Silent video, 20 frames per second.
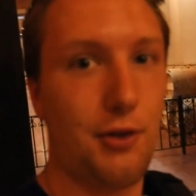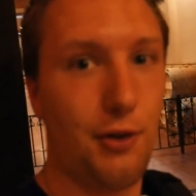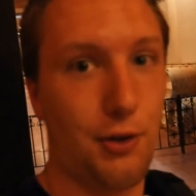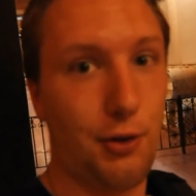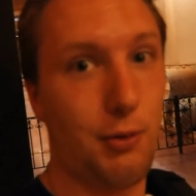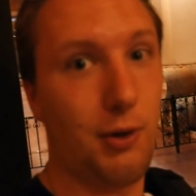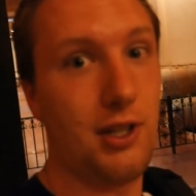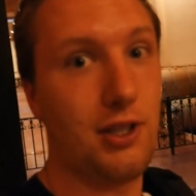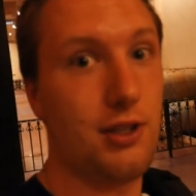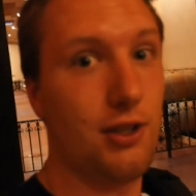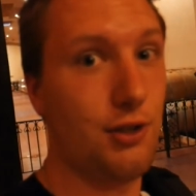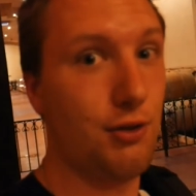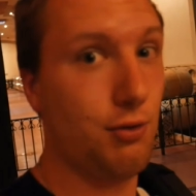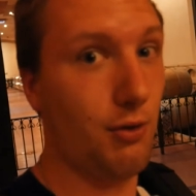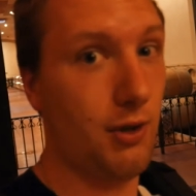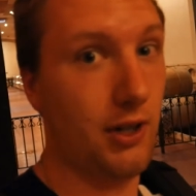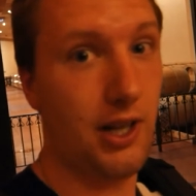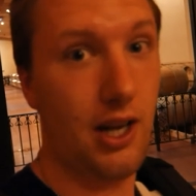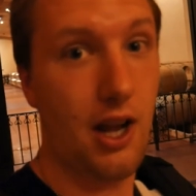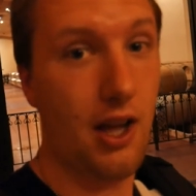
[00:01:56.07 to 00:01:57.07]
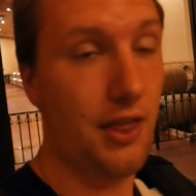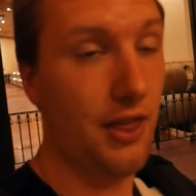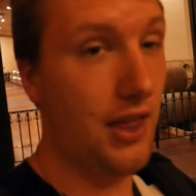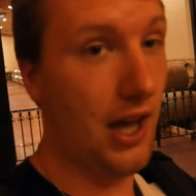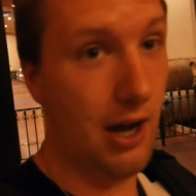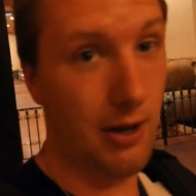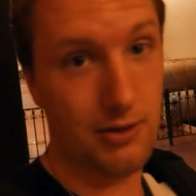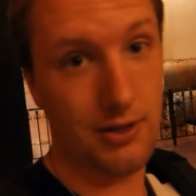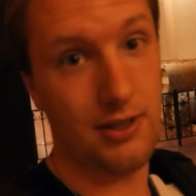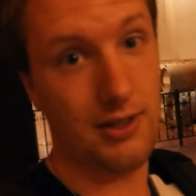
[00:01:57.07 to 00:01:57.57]
earthquakes destroy
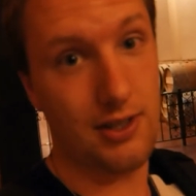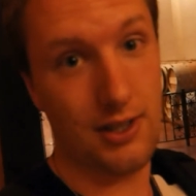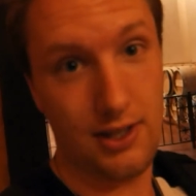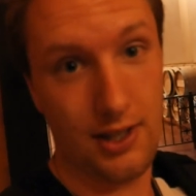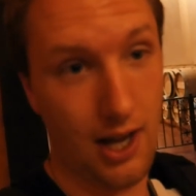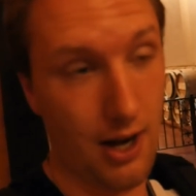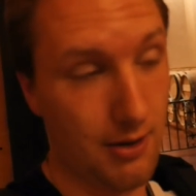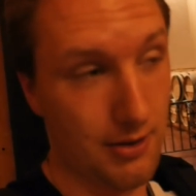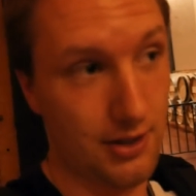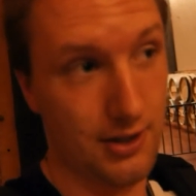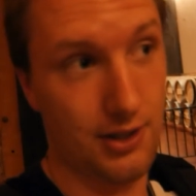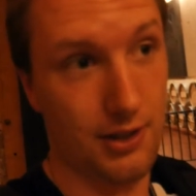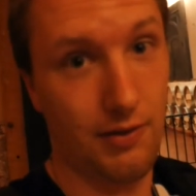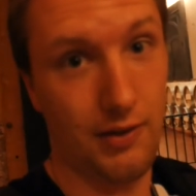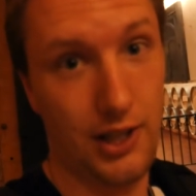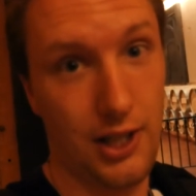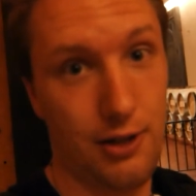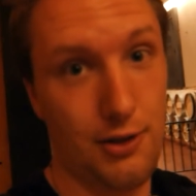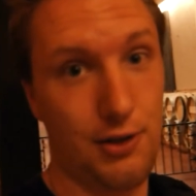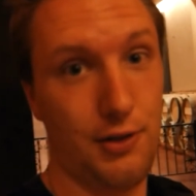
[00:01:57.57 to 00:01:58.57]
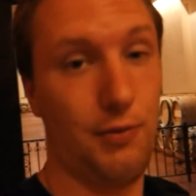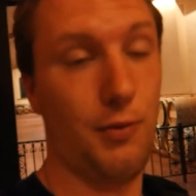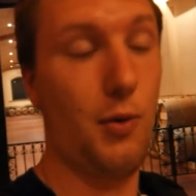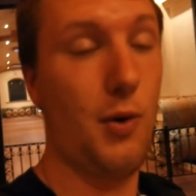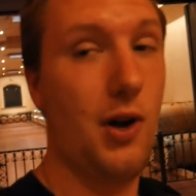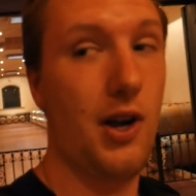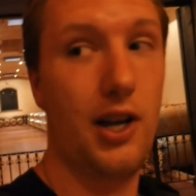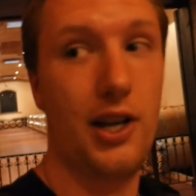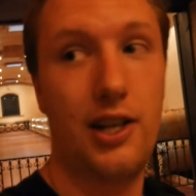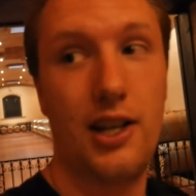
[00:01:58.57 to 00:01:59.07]
thousands and thousands of liters of
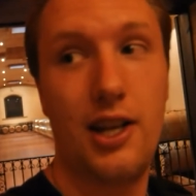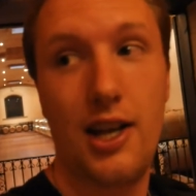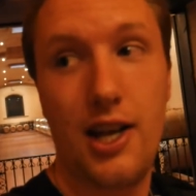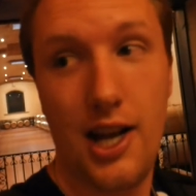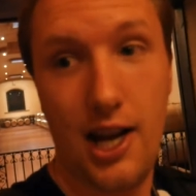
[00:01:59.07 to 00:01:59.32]
wine